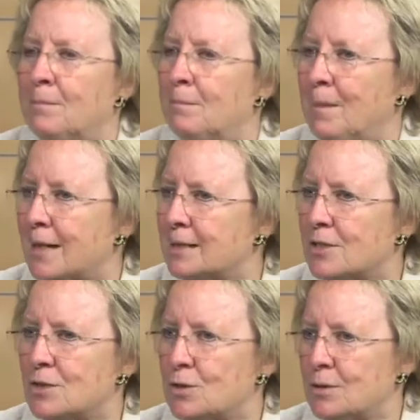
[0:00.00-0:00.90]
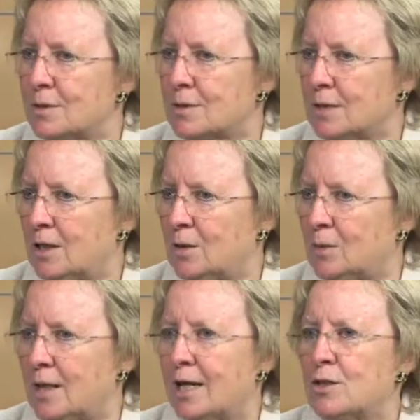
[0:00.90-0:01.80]
MAC doesn't do this
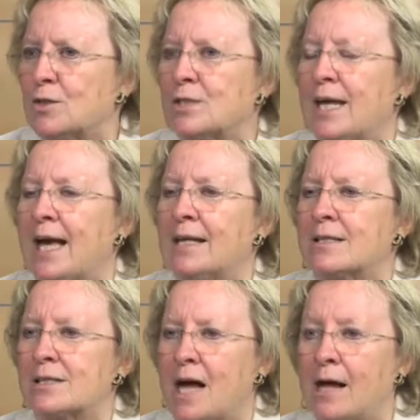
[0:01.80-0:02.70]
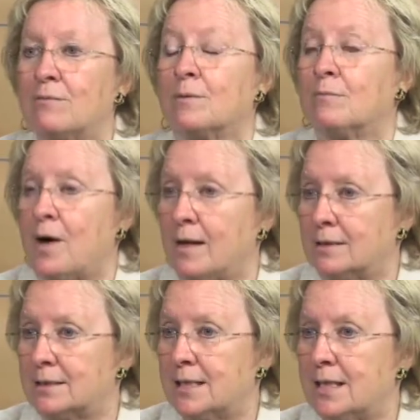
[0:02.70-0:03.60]
alone. I understand, aside from
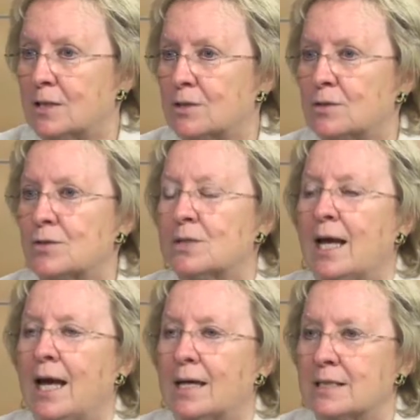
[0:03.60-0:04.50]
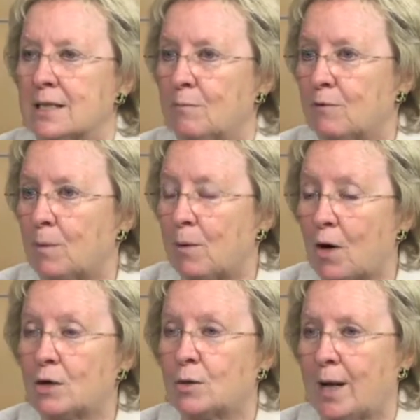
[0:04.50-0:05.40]
volunteers and some of the
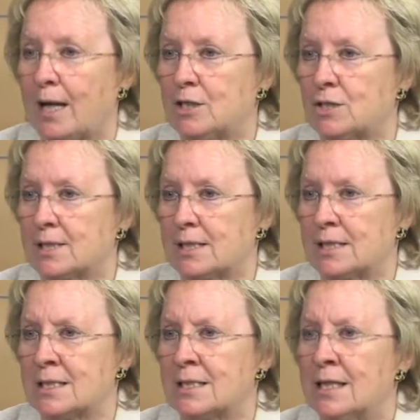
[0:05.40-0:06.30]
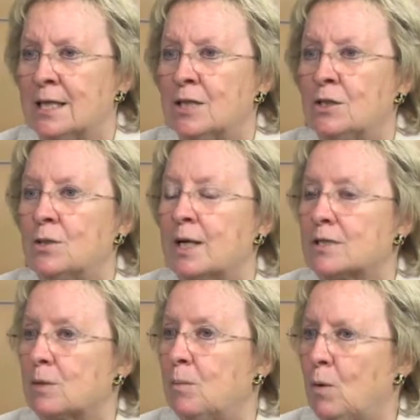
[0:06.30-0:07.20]
partner agencies, you get
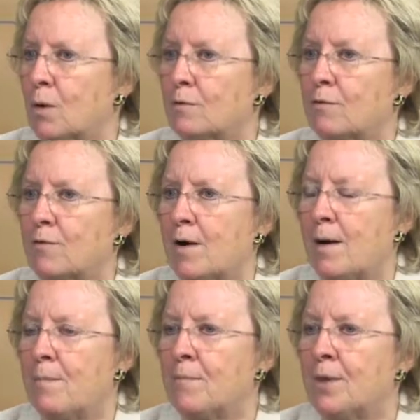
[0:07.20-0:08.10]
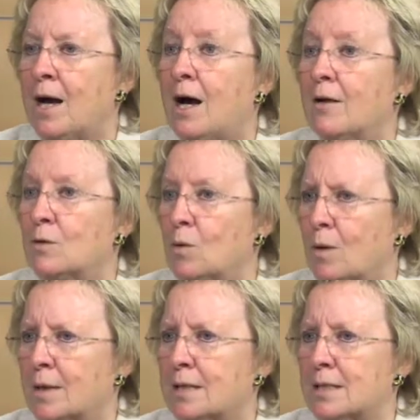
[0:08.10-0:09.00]
support from other
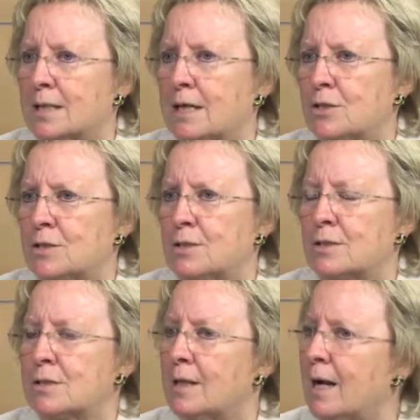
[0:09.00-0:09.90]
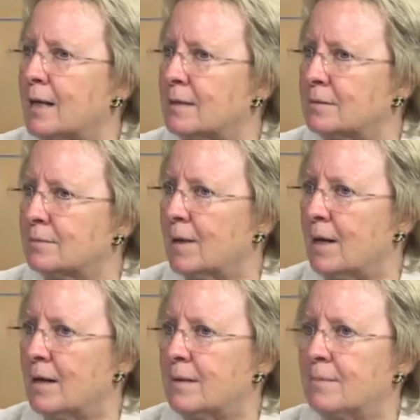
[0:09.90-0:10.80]
organizations like
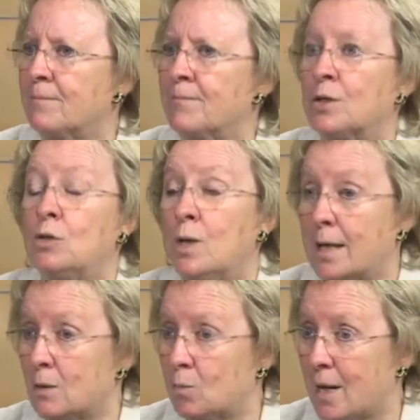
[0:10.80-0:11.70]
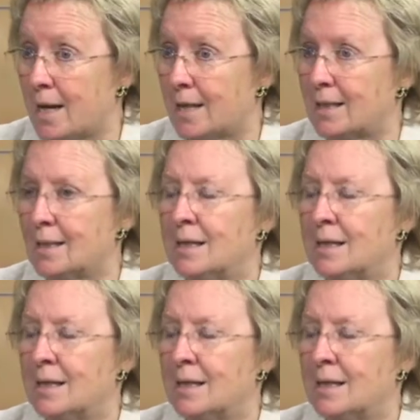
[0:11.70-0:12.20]
United Way.